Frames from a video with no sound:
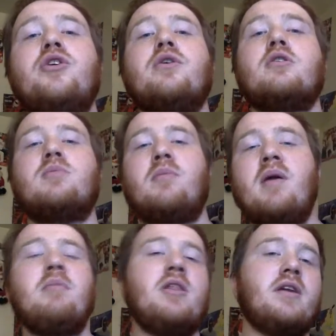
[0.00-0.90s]
years, but
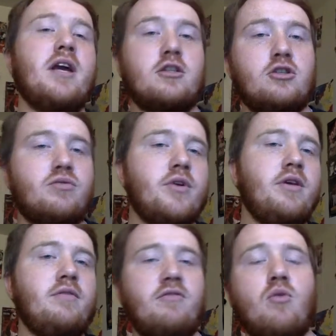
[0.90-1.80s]
maybe in the next
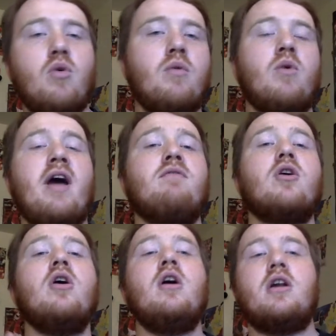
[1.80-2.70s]
3, 4,
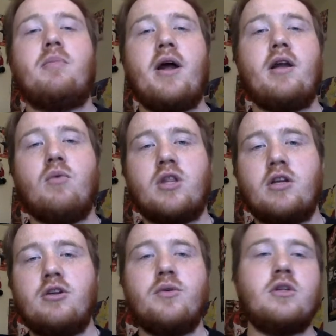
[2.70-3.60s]
whatever, depending what they
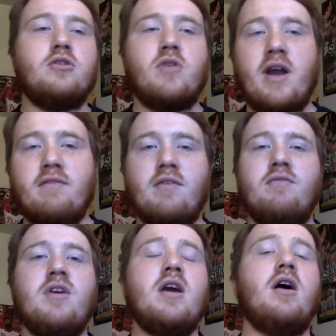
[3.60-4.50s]
do at the draft
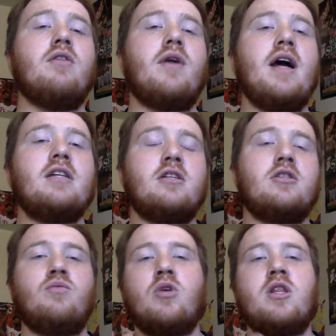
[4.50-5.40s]
and via other assets
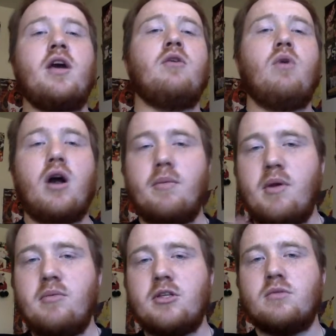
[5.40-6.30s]
and what they acquire,
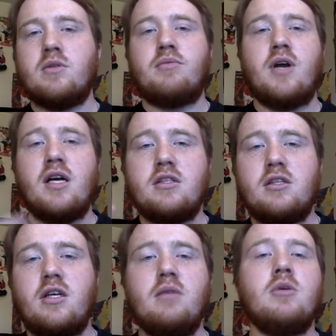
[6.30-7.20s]
maybe some surprise
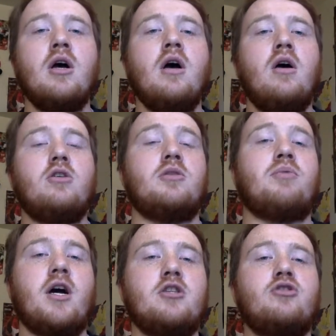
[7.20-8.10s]
team or
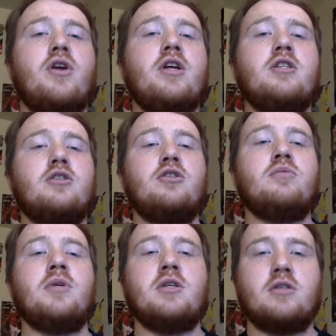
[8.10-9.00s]
surprise trades,
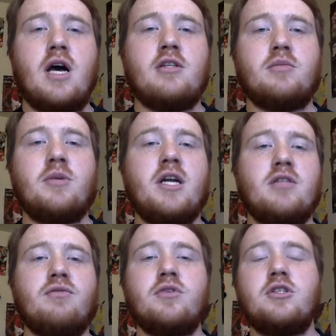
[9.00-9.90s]
because Yzerman has
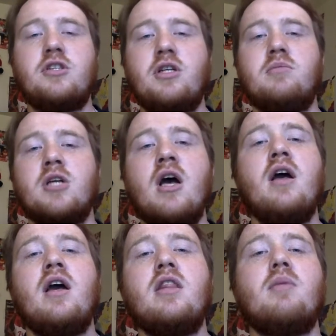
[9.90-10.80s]
fleeced teams
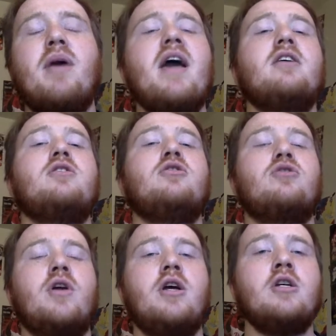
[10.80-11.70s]
in the past in
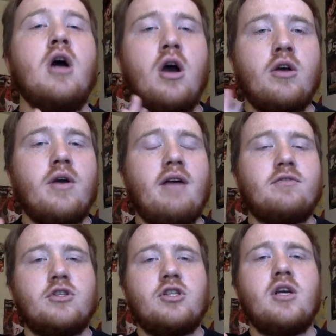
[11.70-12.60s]
trade. You have
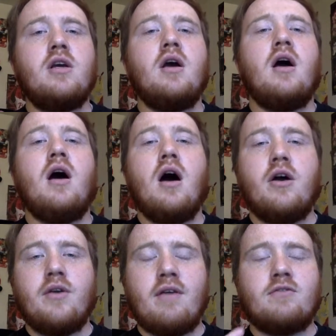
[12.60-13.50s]
to see.
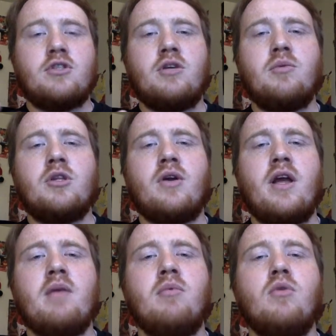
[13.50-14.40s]
You have to see what they're
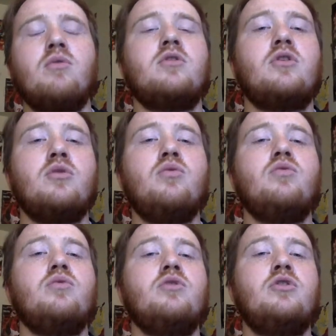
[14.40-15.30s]
able to
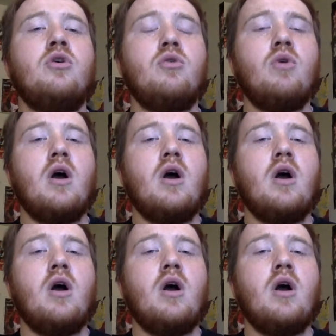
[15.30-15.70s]
do.